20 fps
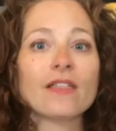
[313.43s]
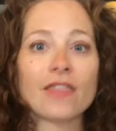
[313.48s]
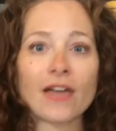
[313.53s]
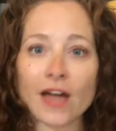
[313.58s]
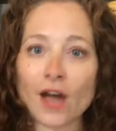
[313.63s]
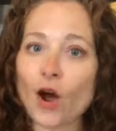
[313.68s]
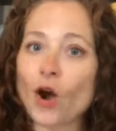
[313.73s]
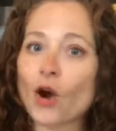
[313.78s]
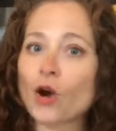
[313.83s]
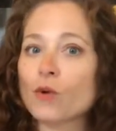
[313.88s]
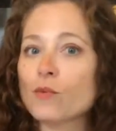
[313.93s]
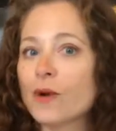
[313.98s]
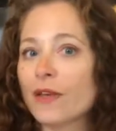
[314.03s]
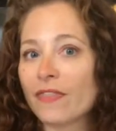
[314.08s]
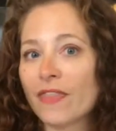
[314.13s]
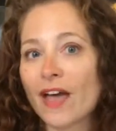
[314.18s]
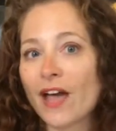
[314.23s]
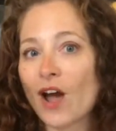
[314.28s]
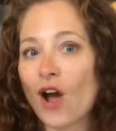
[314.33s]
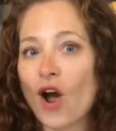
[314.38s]
They are
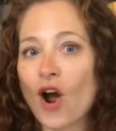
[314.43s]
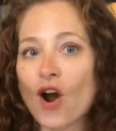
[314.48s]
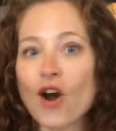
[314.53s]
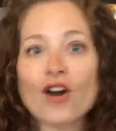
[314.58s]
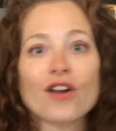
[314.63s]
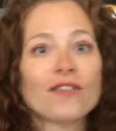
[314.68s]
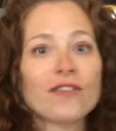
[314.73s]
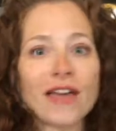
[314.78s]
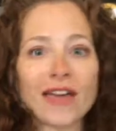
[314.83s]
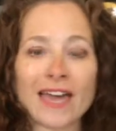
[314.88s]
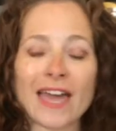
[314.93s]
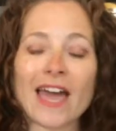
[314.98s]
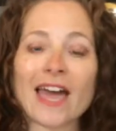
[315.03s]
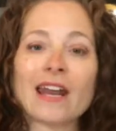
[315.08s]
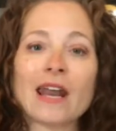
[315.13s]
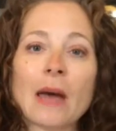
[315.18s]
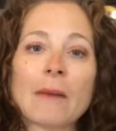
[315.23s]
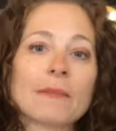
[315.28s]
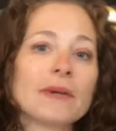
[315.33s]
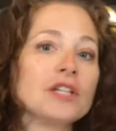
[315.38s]
what they are. They
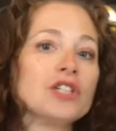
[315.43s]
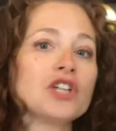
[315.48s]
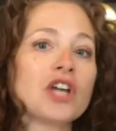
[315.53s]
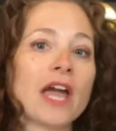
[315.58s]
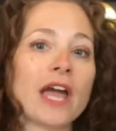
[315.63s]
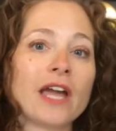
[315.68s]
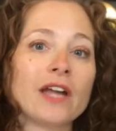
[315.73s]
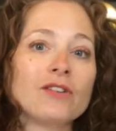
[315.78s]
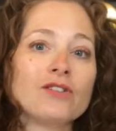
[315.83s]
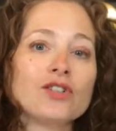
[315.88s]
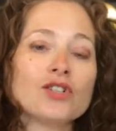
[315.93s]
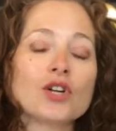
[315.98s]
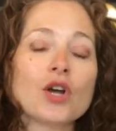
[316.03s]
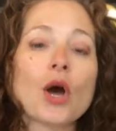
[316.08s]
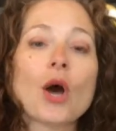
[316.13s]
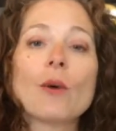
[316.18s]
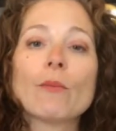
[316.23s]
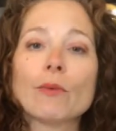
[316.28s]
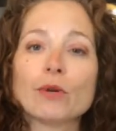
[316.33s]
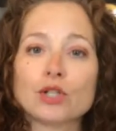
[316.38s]
cannot be changed,
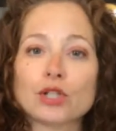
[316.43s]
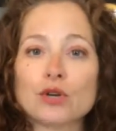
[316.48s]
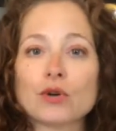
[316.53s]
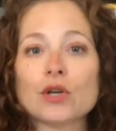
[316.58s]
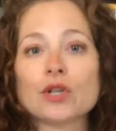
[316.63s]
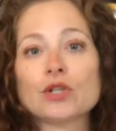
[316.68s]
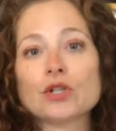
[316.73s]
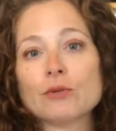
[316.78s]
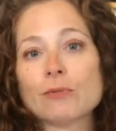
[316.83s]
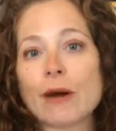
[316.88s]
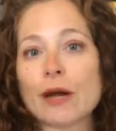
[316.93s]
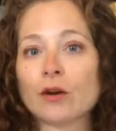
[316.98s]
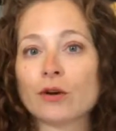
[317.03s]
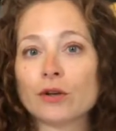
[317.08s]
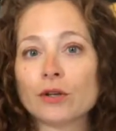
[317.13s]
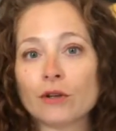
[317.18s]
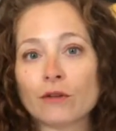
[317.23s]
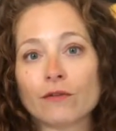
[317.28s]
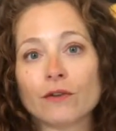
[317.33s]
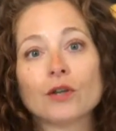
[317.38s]
but you can do
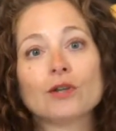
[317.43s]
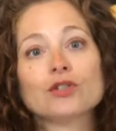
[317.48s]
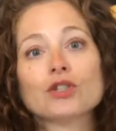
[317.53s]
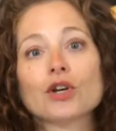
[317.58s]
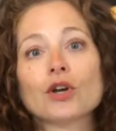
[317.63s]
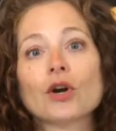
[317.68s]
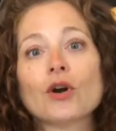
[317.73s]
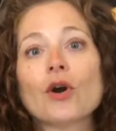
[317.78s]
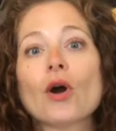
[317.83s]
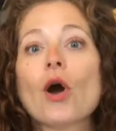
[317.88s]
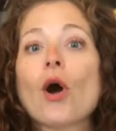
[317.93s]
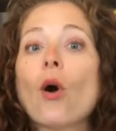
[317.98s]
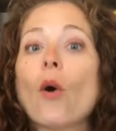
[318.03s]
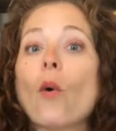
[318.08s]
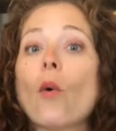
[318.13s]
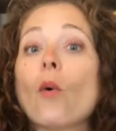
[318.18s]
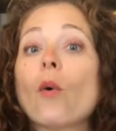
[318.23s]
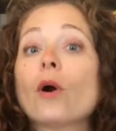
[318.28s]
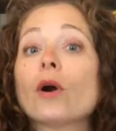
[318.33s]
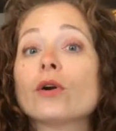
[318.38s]
better in the future,
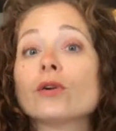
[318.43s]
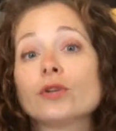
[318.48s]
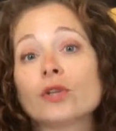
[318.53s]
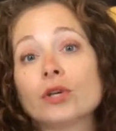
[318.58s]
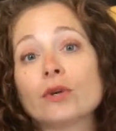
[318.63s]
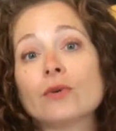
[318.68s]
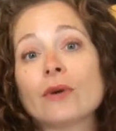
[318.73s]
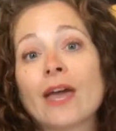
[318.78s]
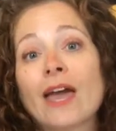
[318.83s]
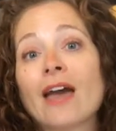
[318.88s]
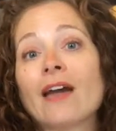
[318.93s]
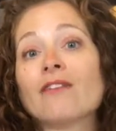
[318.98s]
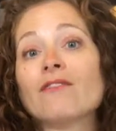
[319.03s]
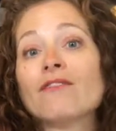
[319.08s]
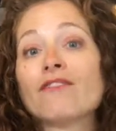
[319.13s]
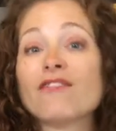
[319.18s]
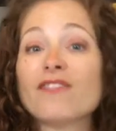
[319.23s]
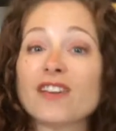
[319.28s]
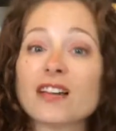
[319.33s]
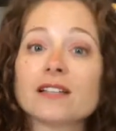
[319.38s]
or you can
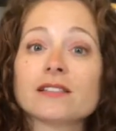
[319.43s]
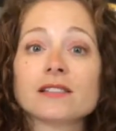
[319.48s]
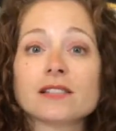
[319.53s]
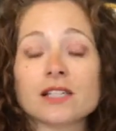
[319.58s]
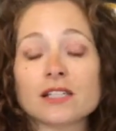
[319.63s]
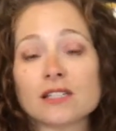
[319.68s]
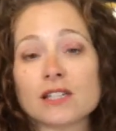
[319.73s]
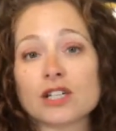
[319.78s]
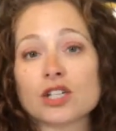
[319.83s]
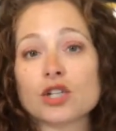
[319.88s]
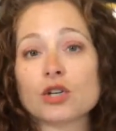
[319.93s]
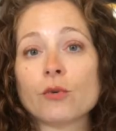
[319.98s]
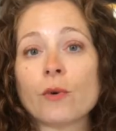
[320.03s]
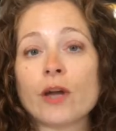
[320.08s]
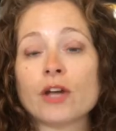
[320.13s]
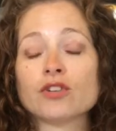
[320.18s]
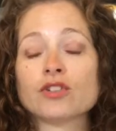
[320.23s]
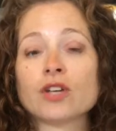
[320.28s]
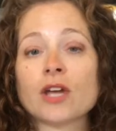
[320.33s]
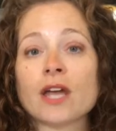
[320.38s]
fix the
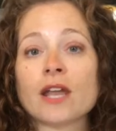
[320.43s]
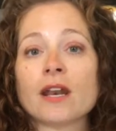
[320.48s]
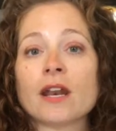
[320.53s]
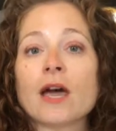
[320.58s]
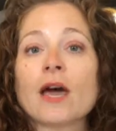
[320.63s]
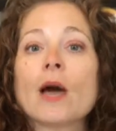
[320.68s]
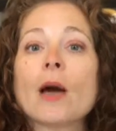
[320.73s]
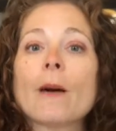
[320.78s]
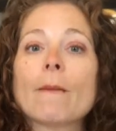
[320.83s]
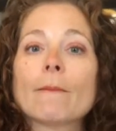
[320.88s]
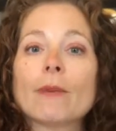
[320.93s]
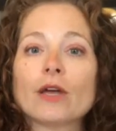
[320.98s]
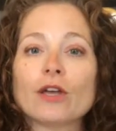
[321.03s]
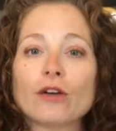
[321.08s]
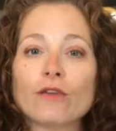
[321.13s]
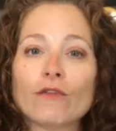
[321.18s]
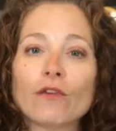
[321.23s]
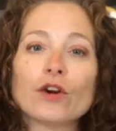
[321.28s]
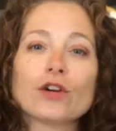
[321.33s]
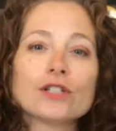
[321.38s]
situation, but
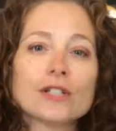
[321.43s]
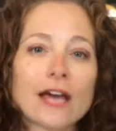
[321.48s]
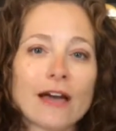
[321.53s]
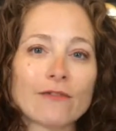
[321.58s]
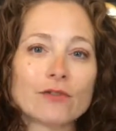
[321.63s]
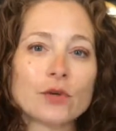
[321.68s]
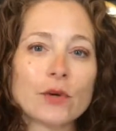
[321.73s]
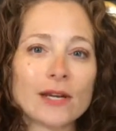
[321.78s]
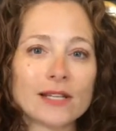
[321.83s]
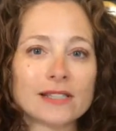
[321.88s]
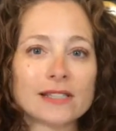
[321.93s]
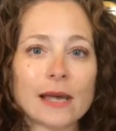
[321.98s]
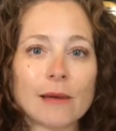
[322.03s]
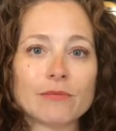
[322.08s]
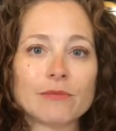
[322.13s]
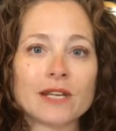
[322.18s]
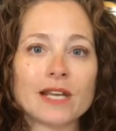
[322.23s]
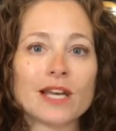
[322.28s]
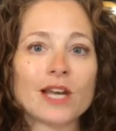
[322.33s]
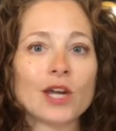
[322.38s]
you first have to
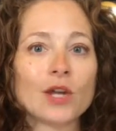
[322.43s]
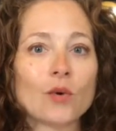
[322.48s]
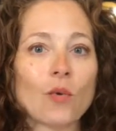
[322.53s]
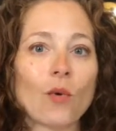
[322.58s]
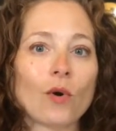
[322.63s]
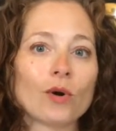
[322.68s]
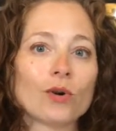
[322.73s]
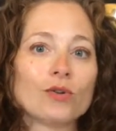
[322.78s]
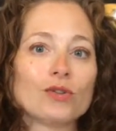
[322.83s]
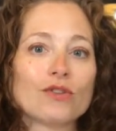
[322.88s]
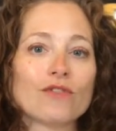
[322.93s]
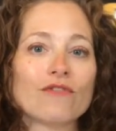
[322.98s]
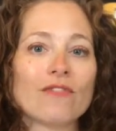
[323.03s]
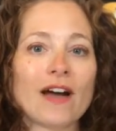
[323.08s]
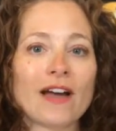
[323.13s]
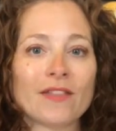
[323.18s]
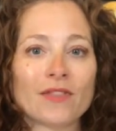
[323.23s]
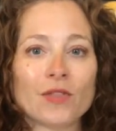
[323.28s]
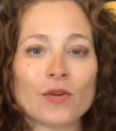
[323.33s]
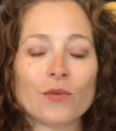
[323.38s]
accept it in order to
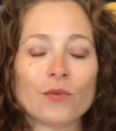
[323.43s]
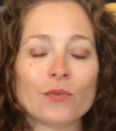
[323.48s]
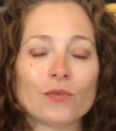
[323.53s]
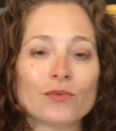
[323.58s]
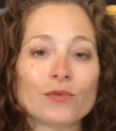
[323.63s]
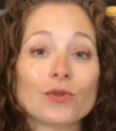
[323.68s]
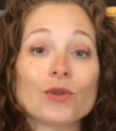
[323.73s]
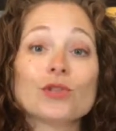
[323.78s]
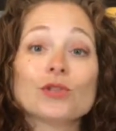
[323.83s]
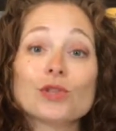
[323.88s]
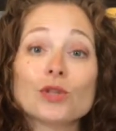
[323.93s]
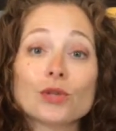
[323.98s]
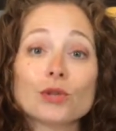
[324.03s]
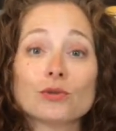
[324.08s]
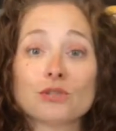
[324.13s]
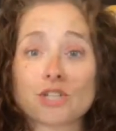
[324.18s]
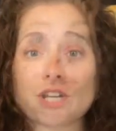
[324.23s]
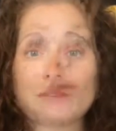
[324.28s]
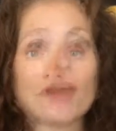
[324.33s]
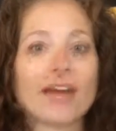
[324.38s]
find the solution.